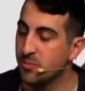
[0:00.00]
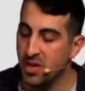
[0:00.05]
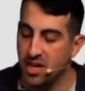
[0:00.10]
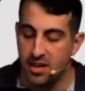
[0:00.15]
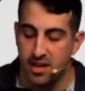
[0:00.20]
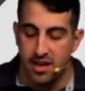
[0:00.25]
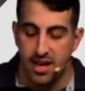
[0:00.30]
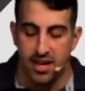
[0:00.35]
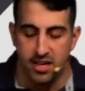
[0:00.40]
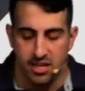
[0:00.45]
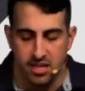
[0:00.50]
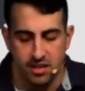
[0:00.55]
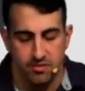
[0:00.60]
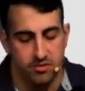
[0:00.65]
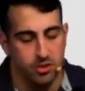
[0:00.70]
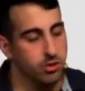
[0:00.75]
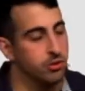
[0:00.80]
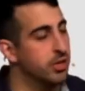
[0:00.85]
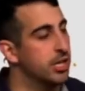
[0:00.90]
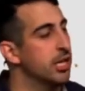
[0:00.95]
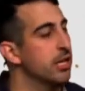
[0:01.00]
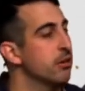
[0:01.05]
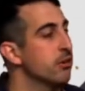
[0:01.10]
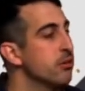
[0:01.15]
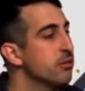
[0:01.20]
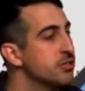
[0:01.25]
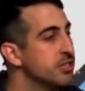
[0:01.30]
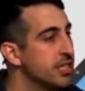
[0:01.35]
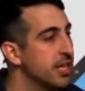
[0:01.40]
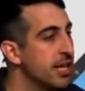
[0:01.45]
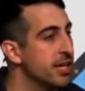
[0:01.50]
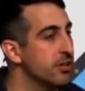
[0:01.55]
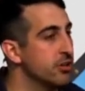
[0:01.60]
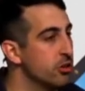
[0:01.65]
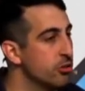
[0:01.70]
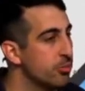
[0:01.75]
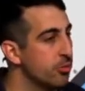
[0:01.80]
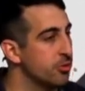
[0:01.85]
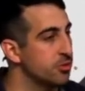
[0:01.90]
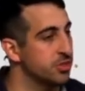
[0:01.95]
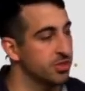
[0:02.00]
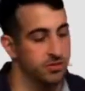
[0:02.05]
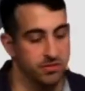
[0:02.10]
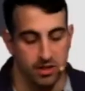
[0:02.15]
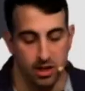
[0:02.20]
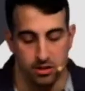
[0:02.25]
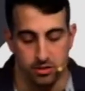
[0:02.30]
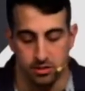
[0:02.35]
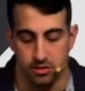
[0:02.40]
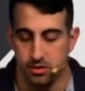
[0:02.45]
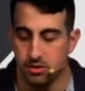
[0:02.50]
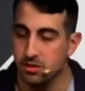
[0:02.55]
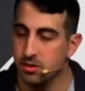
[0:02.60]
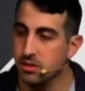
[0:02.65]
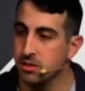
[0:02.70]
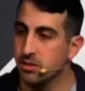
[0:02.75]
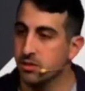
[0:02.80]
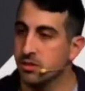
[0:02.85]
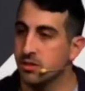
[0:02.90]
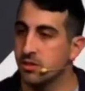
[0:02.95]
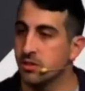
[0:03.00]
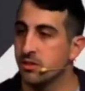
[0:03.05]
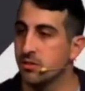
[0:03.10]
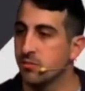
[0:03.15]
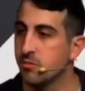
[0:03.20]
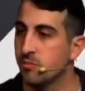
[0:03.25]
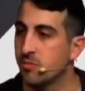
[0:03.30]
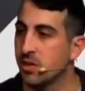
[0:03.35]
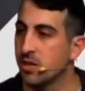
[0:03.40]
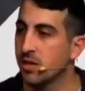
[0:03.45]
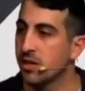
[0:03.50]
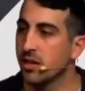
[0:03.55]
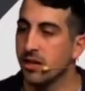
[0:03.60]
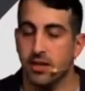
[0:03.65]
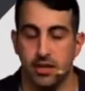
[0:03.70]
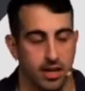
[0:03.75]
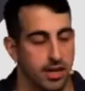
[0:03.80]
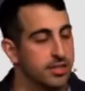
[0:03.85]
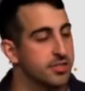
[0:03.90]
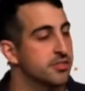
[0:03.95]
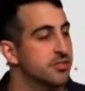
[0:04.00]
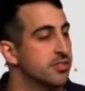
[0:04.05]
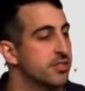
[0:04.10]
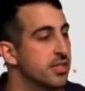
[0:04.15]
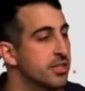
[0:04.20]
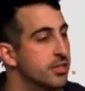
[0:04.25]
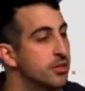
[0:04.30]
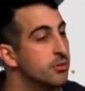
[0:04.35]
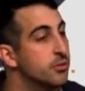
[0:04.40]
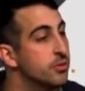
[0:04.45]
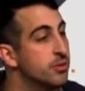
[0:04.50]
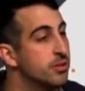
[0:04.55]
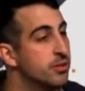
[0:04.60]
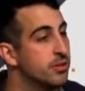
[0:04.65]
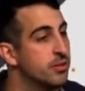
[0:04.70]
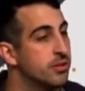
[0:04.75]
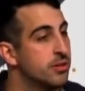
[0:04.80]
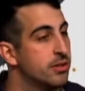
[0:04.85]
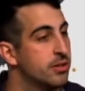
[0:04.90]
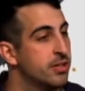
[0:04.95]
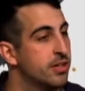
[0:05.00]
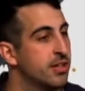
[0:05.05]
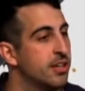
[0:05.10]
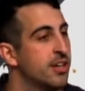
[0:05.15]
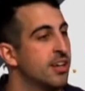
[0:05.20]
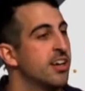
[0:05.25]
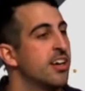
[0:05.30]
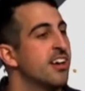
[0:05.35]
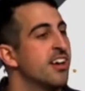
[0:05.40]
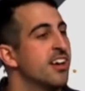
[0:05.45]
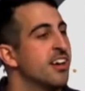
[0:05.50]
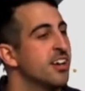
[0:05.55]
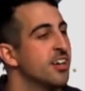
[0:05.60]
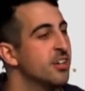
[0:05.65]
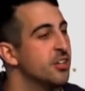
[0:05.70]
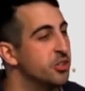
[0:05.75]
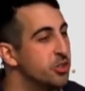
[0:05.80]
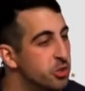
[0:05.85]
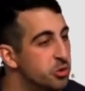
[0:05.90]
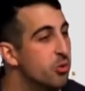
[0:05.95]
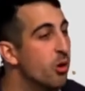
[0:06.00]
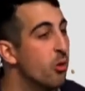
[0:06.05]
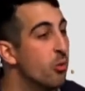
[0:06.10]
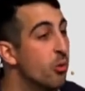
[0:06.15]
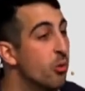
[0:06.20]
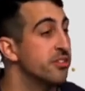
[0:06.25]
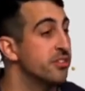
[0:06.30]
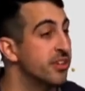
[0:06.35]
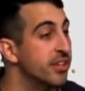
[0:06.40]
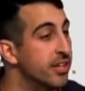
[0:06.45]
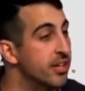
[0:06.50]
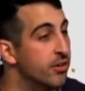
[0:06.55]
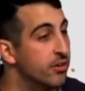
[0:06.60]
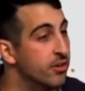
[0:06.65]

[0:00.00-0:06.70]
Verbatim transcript: And if you're here today and you're a person of color, can I just say to you, you are wanted here.